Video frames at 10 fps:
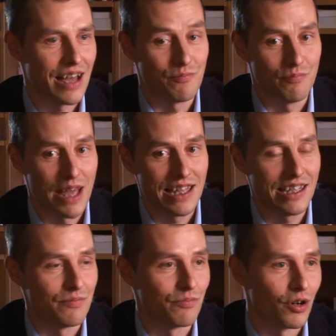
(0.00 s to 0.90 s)
that
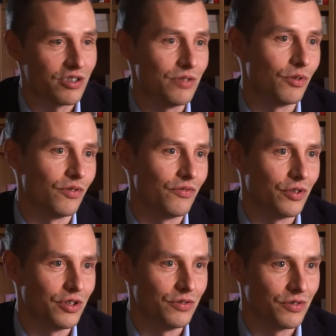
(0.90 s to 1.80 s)
make it possible
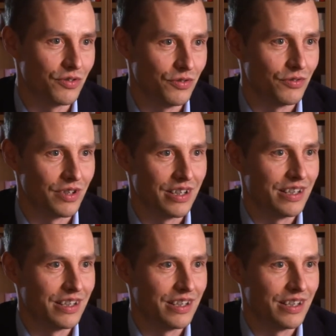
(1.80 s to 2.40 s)
for you to